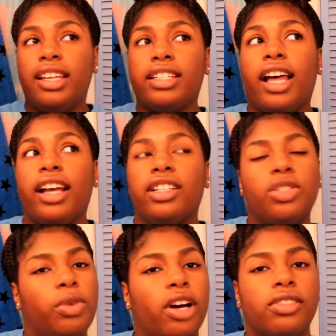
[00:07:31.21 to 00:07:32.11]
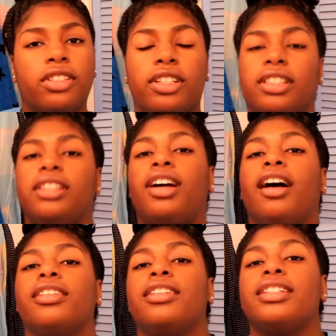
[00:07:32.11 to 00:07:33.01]
It's like $12 to
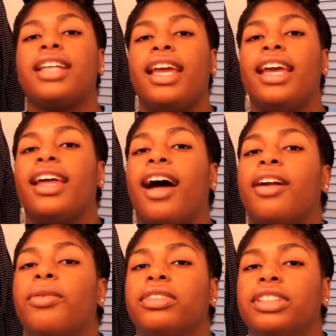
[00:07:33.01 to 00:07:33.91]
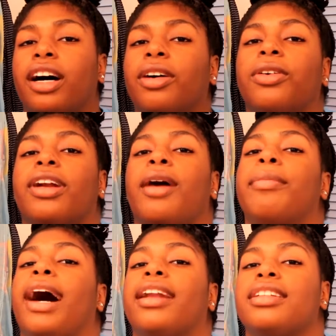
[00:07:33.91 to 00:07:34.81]
$13, and I don't want y'all going
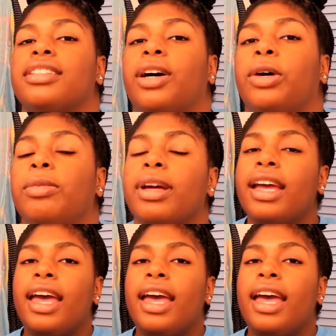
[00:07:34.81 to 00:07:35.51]
out buying a soap